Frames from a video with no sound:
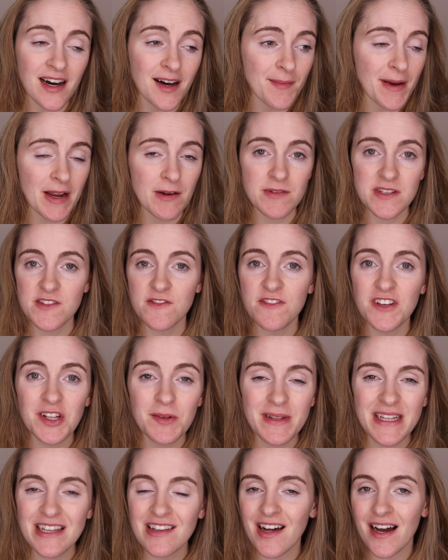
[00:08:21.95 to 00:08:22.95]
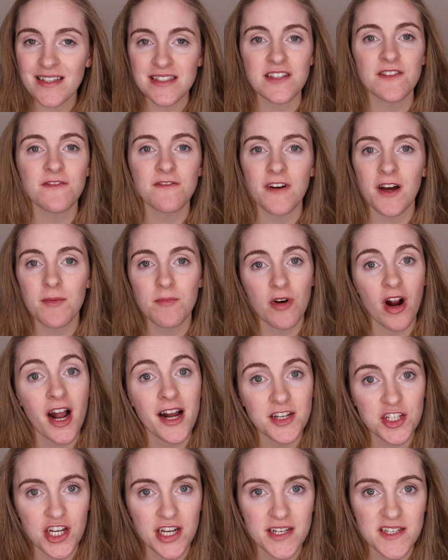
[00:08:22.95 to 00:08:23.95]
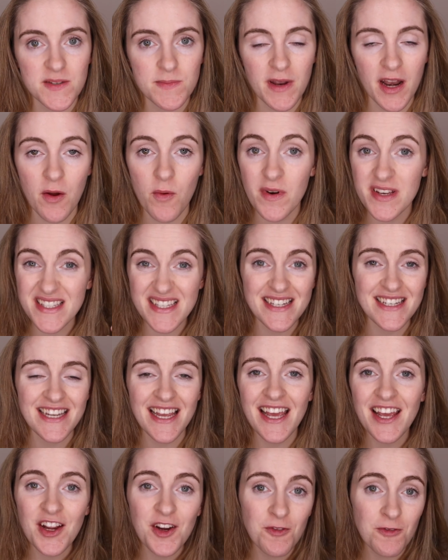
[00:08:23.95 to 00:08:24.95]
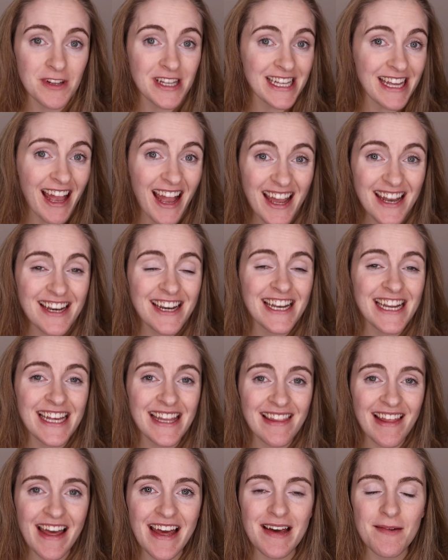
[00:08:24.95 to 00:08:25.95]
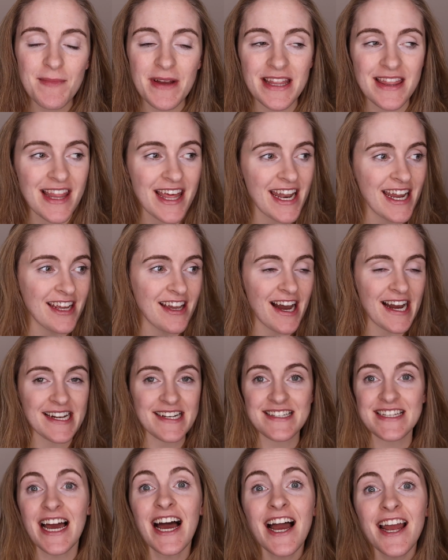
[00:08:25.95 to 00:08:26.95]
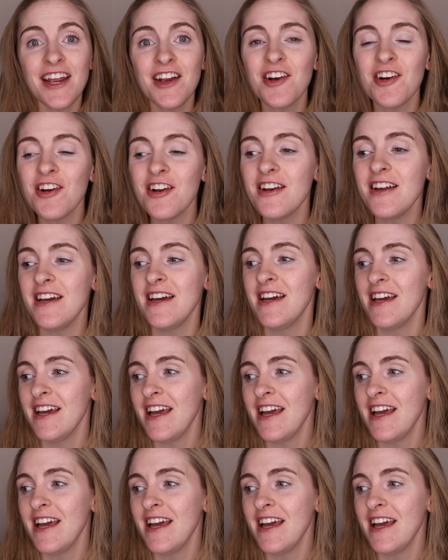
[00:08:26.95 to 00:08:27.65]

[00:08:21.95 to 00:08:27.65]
Um, I was filming lots of fun projects, but I wasn't really editing them, and then I got tired